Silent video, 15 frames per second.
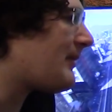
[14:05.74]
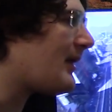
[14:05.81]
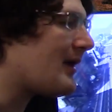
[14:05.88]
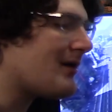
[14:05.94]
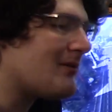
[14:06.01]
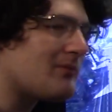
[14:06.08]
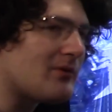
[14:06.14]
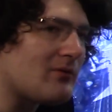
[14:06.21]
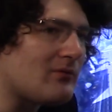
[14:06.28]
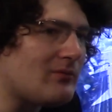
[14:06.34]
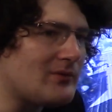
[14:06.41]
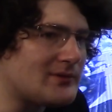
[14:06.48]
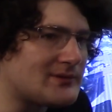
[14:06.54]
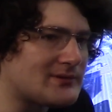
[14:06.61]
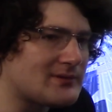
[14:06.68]

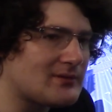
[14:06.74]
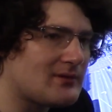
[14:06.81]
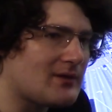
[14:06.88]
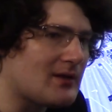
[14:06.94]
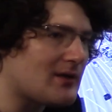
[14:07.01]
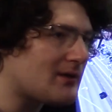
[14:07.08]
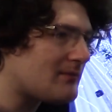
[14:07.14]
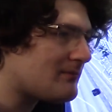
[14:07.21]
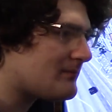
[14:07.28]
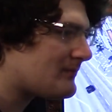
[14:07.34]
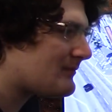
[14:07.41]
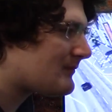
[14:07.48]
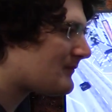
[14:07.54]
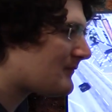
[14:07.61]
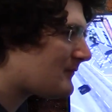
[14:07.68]
playable
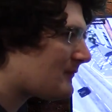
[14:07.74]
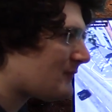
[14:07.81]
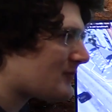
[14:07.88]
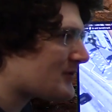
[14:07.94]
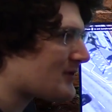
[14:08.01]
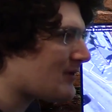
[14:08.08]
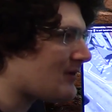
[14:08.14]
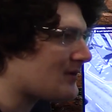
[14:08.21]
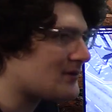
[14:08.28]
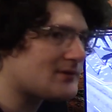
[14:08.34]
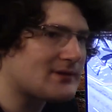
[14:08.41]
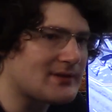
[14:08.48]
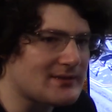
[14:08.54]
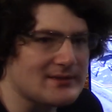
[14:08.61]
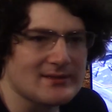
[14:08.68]

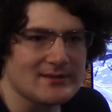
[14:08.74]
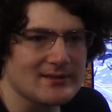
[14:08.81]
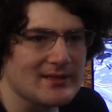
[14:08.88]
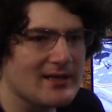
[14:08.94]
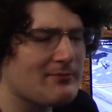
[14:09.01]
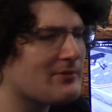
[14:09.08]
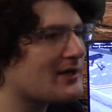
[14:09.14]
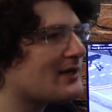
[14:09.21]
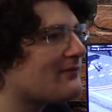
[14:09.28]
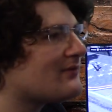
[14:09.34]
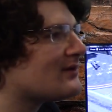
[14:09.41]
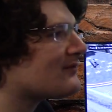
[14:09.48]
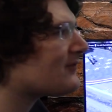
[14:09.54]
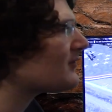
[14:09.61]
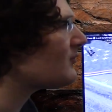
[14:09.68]
results. I mean, even if